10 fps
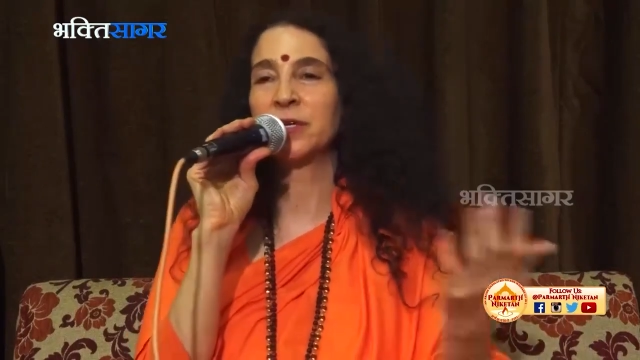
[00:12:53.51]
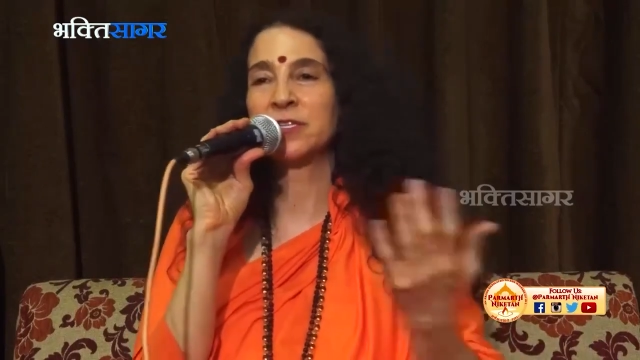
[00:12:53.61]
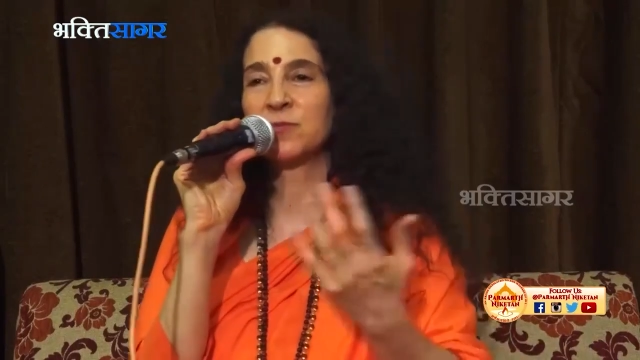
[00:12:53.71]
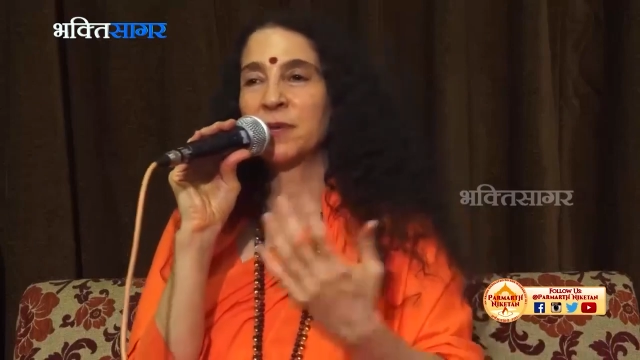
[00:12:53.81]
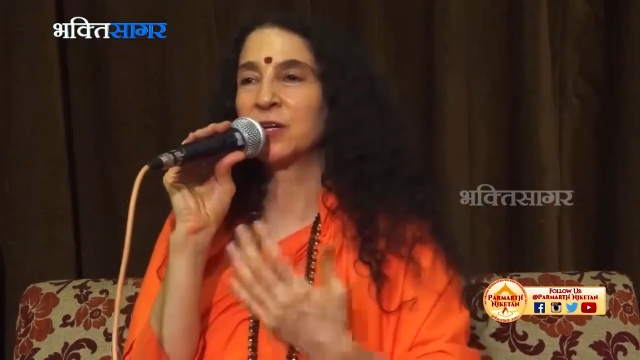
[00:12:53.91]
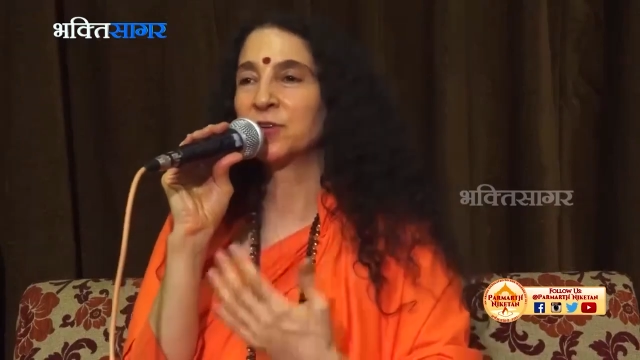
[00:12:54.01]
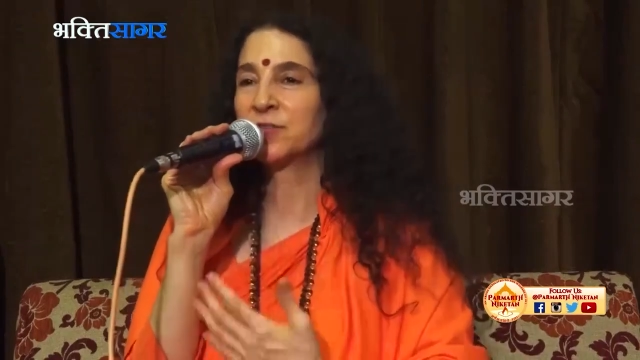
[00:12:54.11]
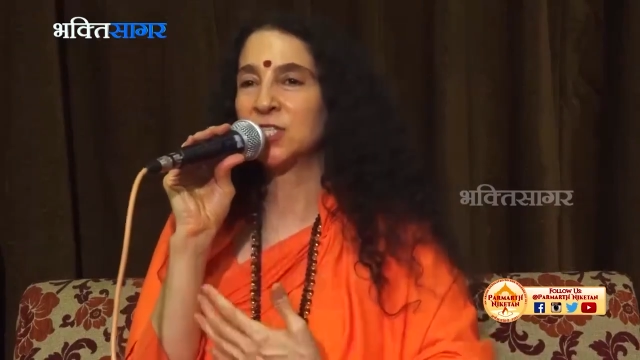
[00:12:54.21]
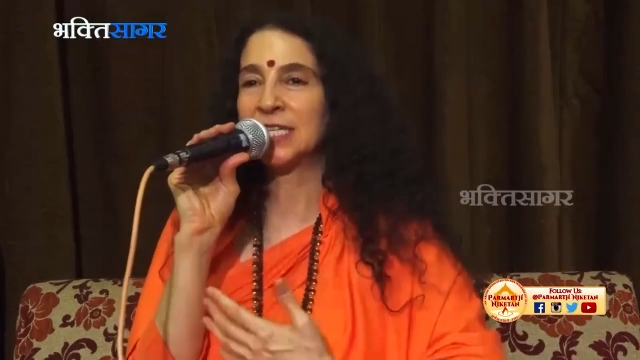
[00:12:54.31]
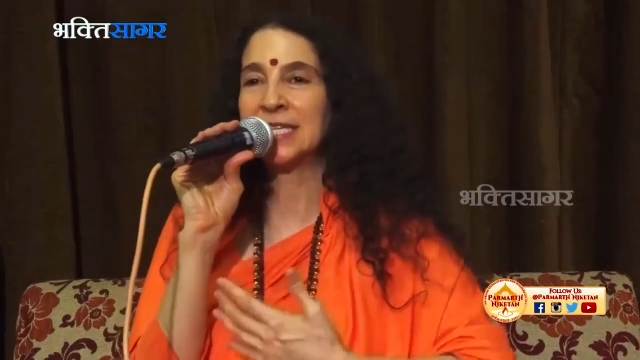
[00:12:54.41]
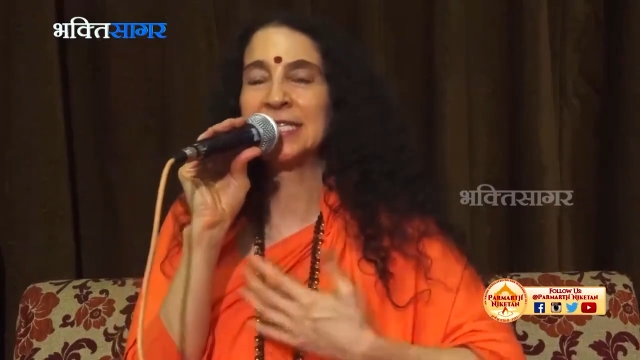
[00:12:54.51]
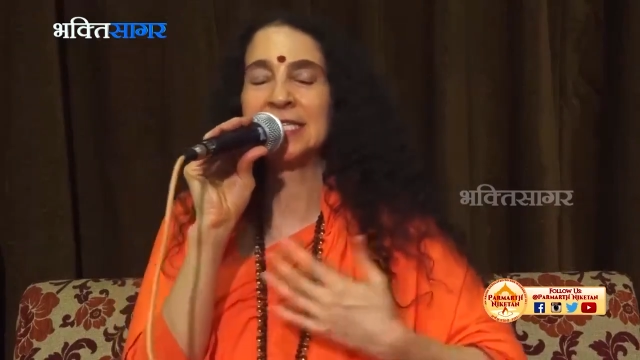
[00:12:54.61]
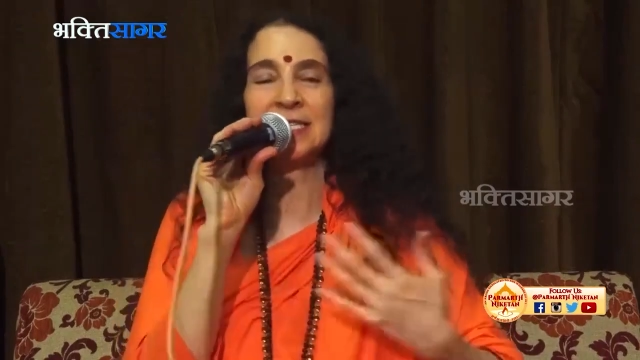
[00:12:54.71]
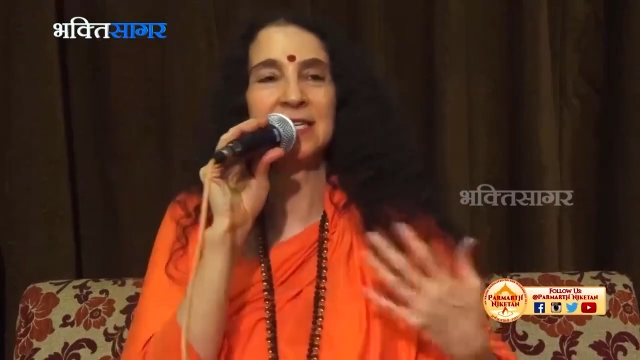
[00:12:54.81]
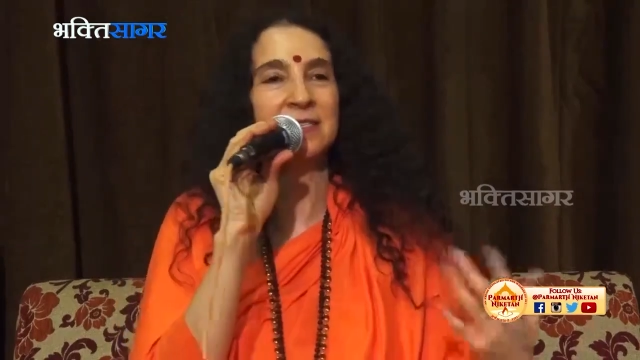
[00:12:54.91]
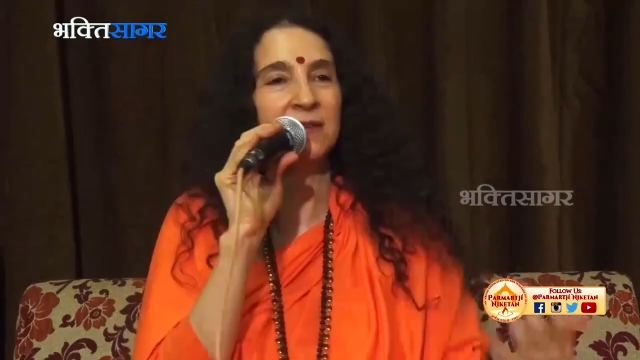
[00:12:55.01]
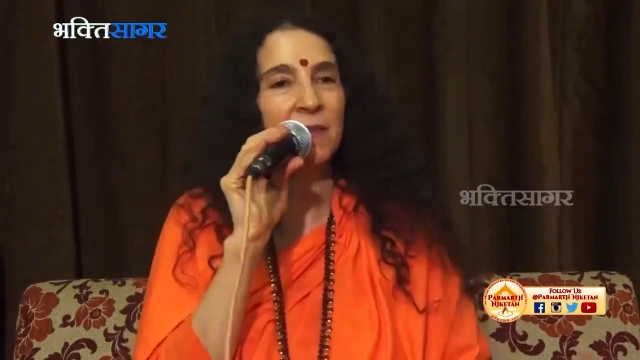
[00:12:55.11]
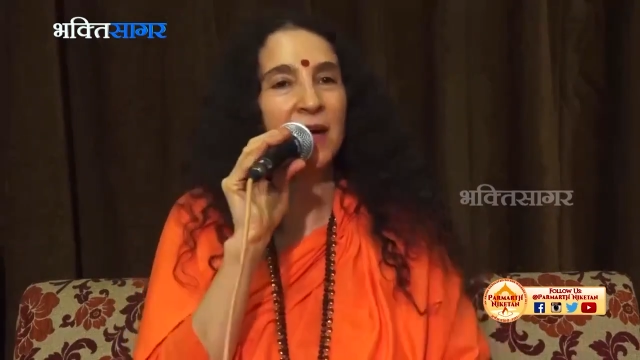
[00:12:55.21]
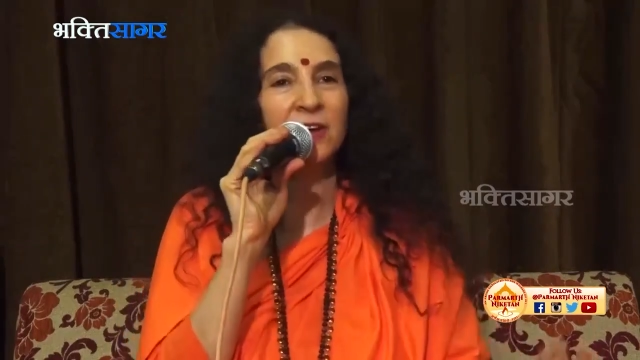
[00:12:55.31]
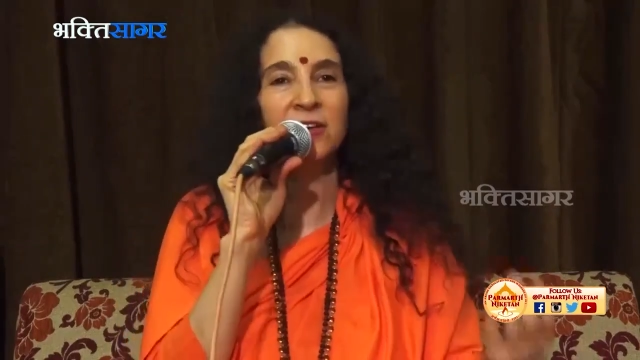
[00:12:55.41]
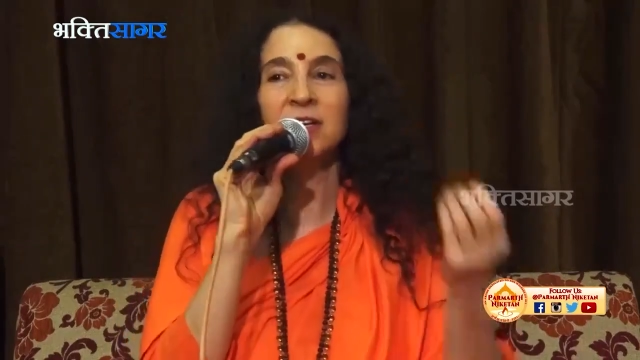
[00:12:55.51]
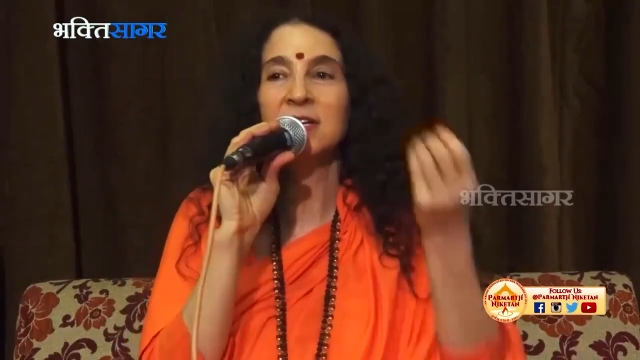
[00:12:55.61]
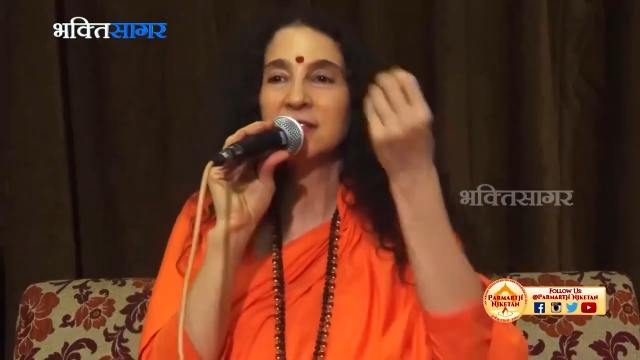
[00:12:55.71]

it's a pair of jeans, it doesn't matter.